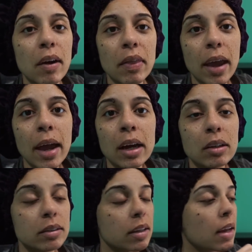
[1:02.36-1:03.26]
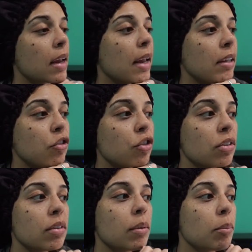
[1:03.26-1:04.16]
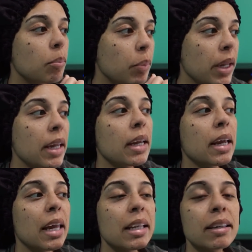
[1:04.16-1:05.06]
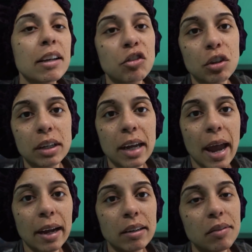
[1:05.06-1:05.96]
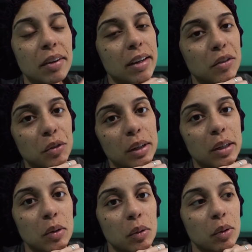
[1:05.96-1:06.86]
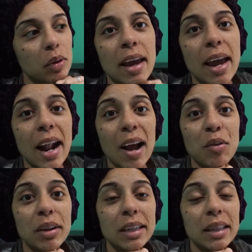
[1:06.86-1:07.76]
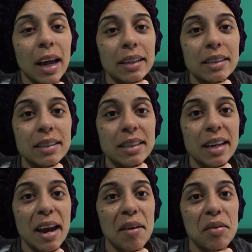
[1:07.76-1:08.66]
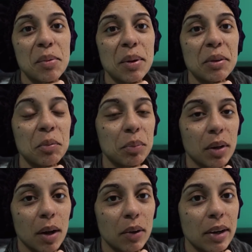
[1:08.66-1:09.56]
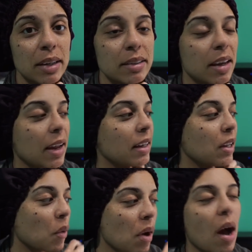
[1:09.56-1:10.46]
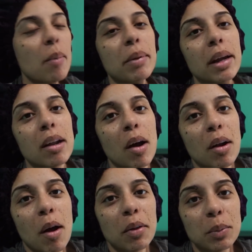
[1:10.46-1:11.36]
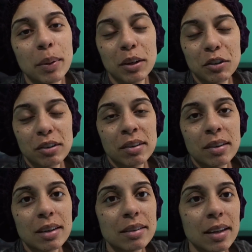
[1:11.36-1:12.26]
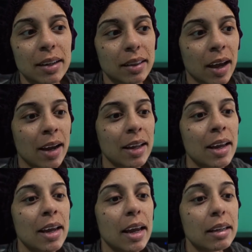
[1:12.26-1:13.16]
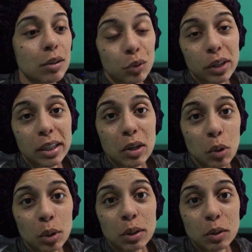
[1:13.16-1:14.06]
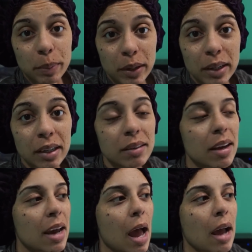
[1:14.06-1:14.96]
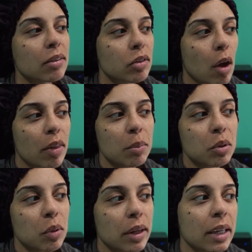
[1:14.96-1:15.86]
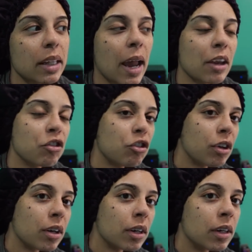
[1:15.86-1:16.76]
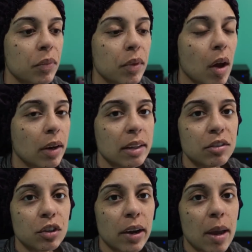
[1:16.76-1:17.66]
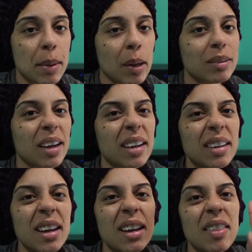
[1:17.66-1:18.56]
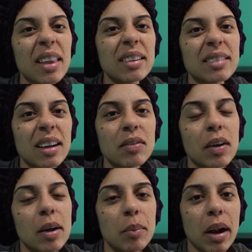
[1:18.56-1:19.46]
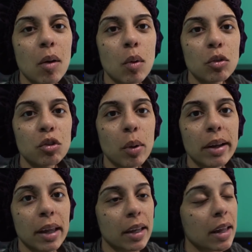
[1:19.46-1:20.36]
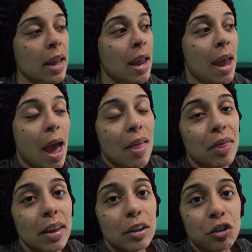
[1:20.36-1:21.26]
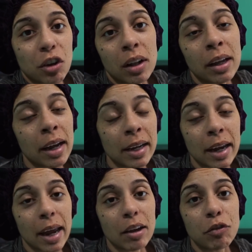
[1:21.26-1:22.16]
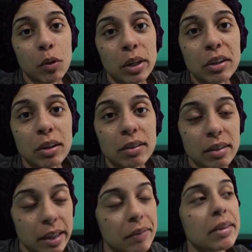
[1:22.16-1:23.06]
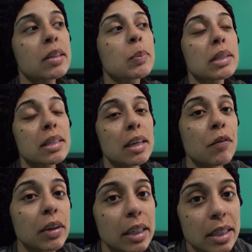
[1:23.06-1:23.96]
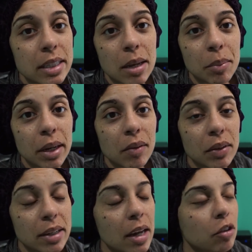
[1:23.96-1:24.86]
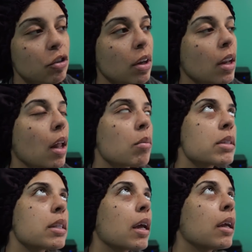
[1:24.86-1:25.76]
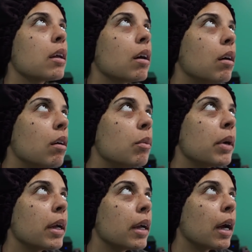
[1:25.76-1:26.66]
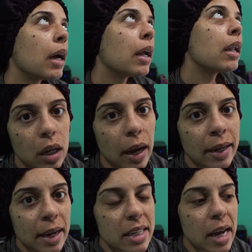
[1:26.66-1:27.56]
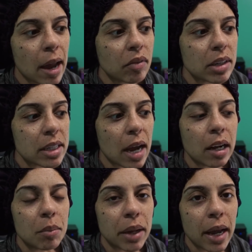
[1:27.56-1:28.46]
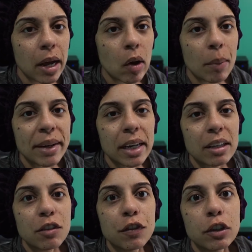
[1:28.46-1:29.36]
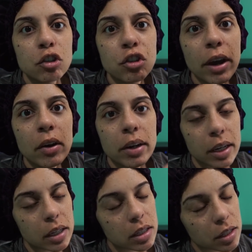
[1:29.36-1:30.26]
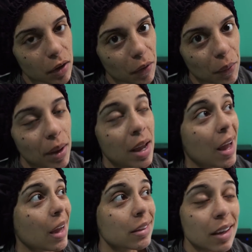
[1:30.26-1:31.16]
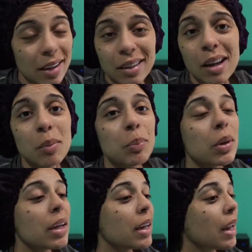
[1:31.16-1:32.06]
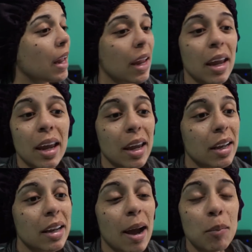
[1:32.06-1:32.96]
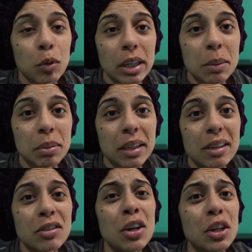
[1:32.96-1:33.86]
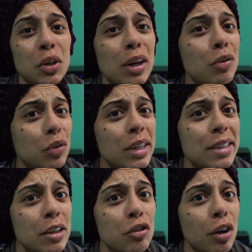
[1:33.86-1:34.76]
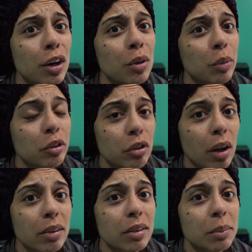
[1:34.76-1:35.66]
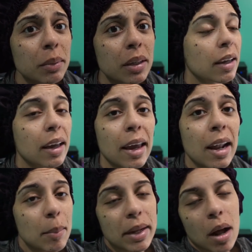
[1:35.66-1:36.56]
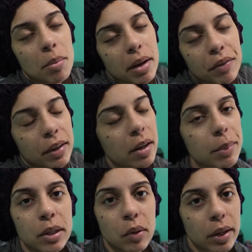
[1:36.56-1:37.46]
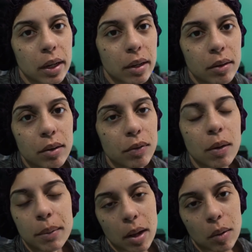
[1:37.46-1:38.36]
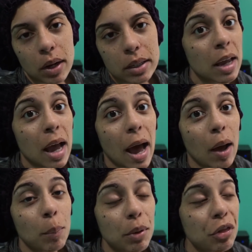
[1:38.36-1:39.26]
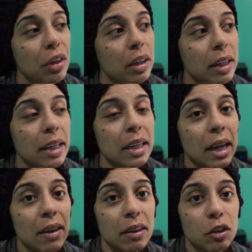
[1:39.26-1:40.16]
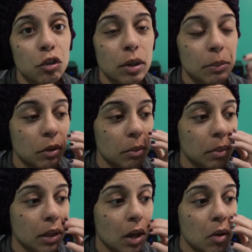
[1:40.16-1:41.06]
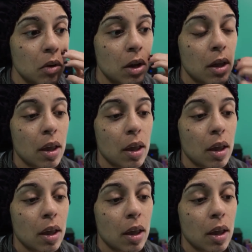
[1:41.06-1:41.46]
around the house, it's just being intentionally active and it's really cool. And I really like to see everyone's progress and, you know, comment on all their pictures and things like that. It's a really cool experience. I saw them doing it last year on Instagram and I was like, ah, that looks like fun, but I won't join in. And then Chella, AKA Footy Turn Sleevey, specifically sent me an invitation and I was like, oh my God, I guess I have to sign up now. I mean, it's for charity. So I signed up and I'm really pleased. You get a free t-shirt, which is awesome. And I mean, I'm definitely gonna be doing it from now on. I'll put the link in the description below.